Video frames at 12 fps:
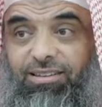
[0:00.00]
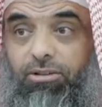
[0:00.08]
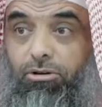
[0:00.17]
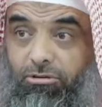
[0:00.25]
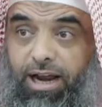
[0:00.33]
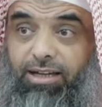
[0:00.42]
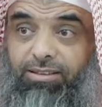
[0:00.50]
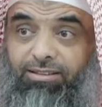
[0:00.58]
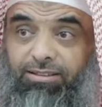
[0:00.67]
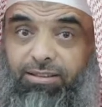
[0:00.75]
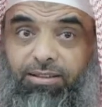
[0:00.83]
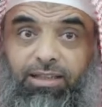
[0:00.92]

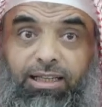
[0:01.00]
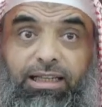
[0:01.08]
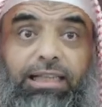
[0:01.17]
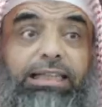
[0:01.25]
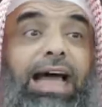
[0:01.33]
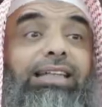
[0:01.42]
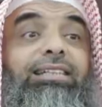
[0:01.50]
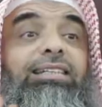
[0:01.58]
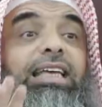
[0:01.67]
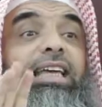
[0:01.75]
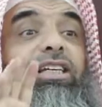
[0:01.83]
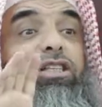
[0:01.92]
Correct? That's
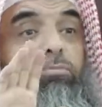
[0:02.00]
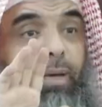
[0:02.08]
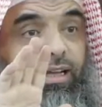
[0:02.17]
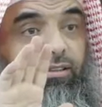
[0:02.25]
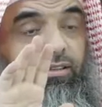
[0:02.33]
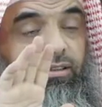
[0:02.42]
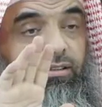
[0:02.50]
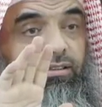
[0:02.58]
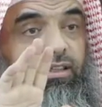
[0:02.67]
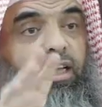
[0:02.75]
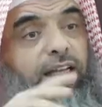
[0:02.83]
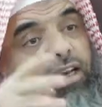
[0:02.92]
the expected
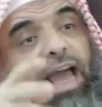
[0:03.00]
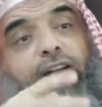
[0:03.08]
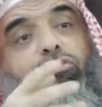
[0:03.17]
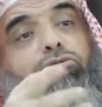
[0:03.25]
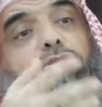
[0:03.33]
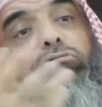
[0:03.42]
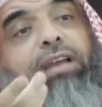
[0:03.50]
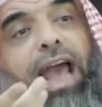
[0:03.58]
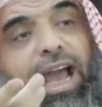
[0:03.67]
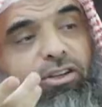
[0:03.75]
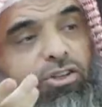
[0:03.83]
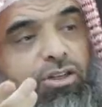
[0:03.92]
natural
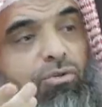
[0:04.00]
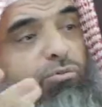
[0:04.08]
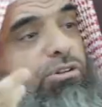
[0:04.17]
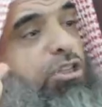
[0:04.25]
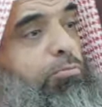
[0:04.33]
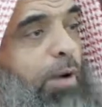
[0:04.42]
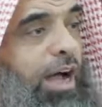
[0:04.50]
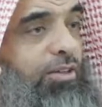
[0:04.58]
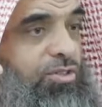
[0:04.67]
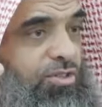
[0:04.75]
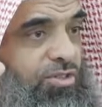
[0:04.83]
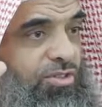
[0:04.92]
reaction or
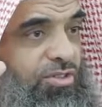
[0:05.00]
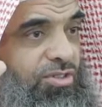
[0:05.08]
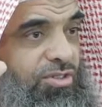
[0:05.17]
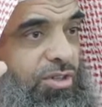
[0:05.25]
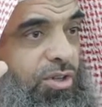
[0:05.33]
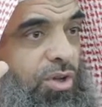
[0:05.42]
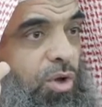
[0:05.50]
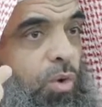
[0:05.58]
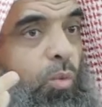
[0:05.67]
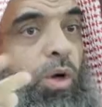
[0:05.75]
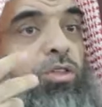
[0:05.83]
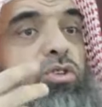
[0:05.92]
response.
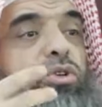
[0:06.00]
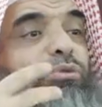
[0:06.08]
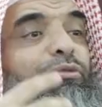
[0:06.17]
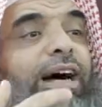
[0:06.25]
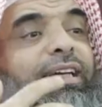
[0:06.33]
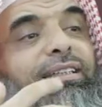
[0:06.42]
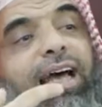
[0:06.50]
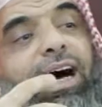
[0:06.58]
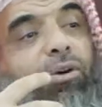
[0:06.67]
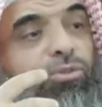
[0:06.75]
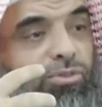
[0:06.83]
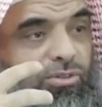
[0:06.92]
Once you find
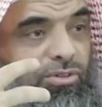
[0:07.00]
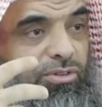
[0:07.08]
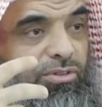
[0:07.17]
out